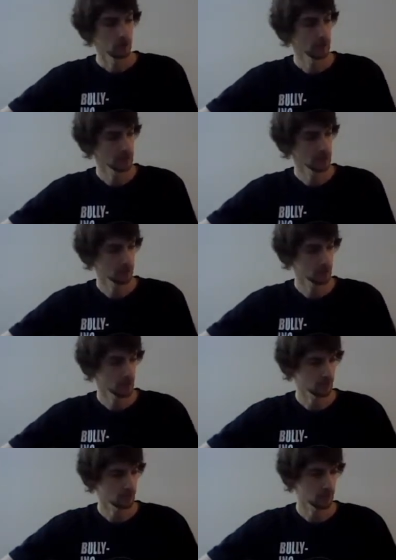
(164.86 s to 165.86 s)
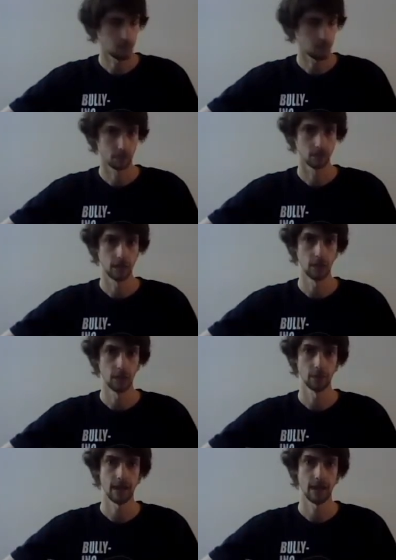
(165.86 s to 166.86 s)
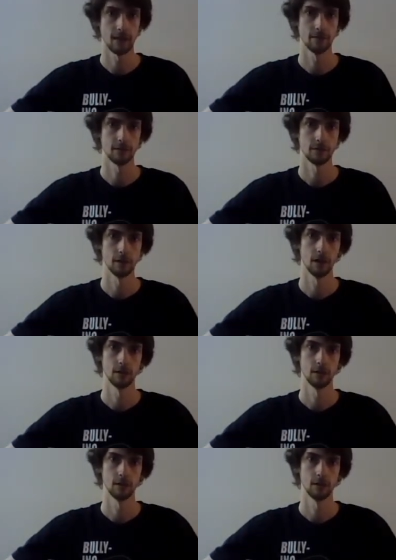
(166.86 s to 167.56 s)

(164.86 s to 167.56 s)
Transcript: thing we're going to talk about, now that we have our